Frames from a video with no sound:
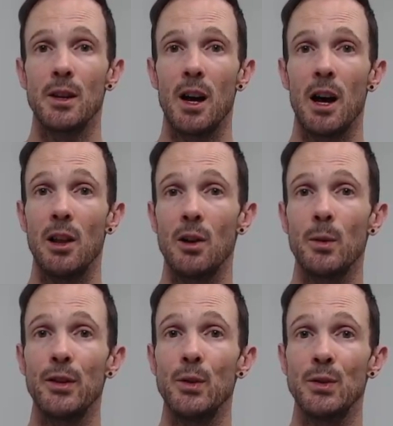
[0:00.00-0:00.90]
Along
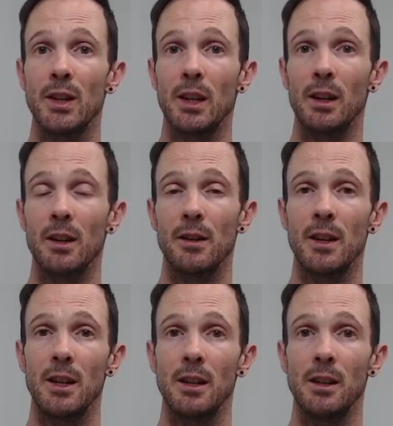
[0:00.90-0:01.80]
with using
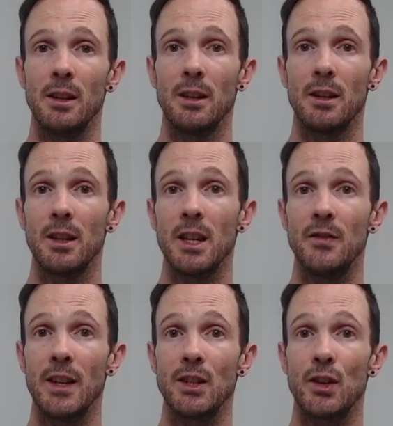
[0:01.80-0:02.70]
the
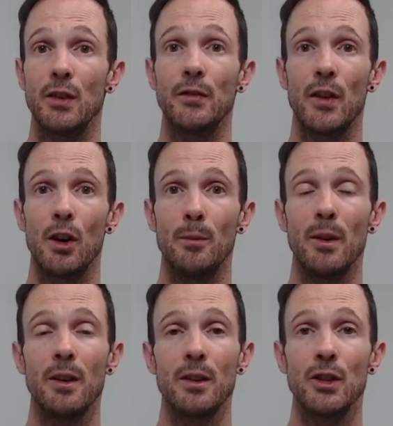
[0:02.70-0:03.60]
adventure from
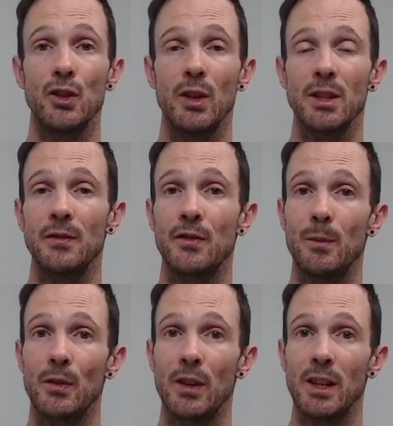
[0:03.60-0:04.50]
the Journeys from
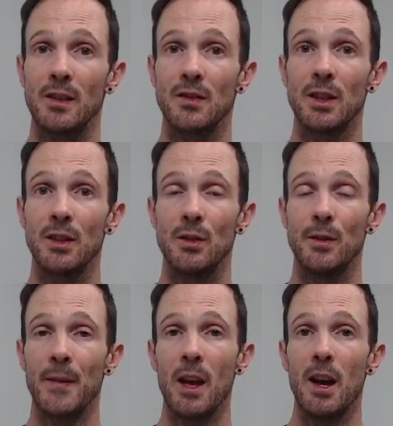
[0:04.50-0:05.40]
the Radiant Citadel,
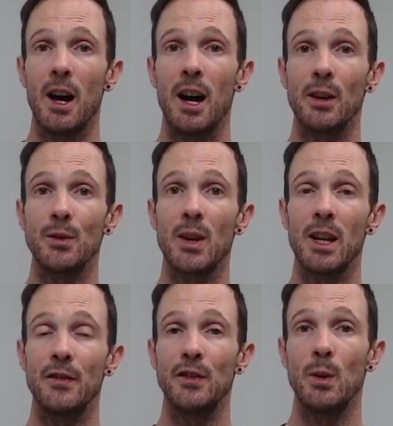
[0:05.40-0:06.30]
I also had a few